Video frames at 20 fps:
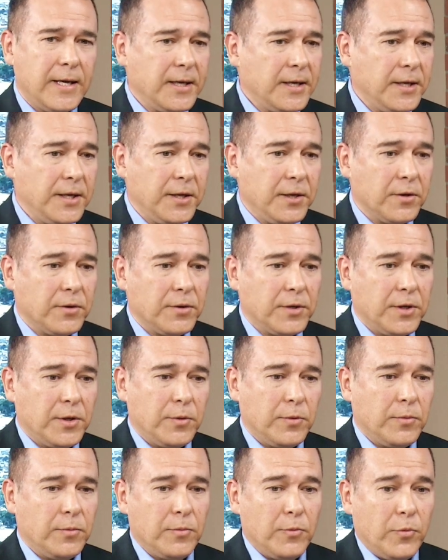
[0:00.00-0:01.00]
you know,
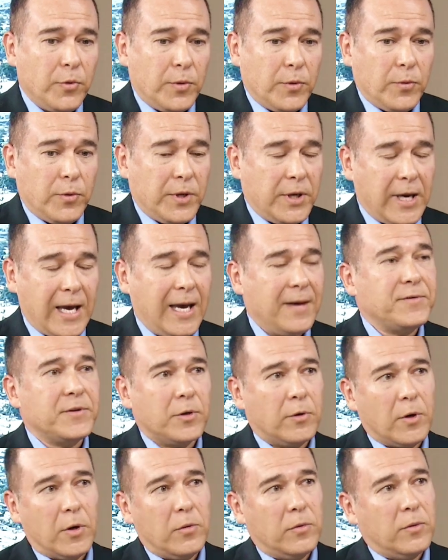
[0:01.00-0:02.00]
you we, we have to
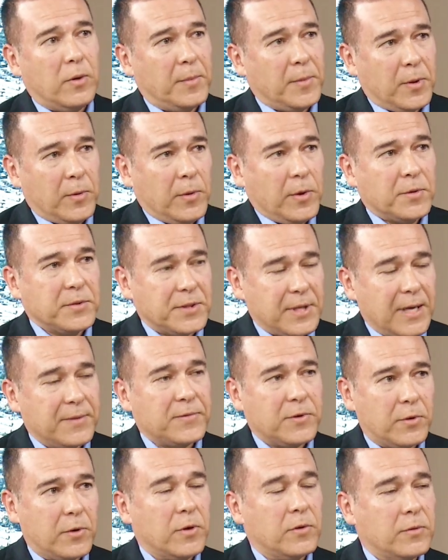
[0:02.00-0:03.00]
grow. I mean, we almost have
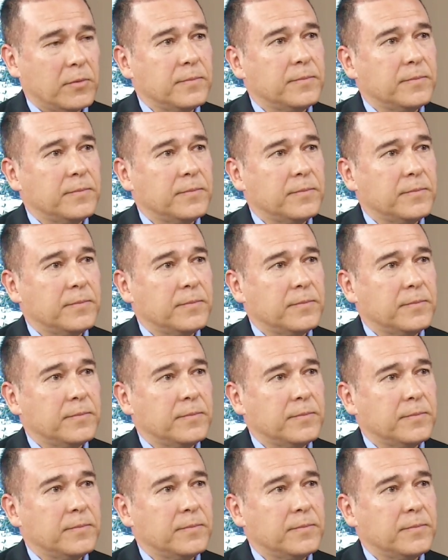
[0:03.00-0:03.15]
to grow.